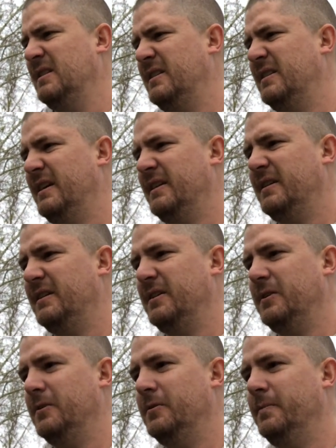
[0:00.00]
All right, there you
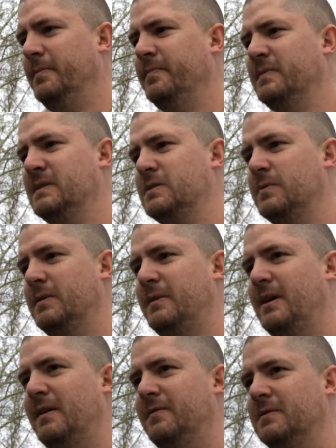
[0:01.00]
go. Swim
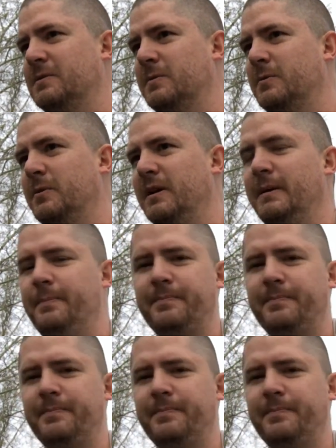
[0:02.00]
off, swim away.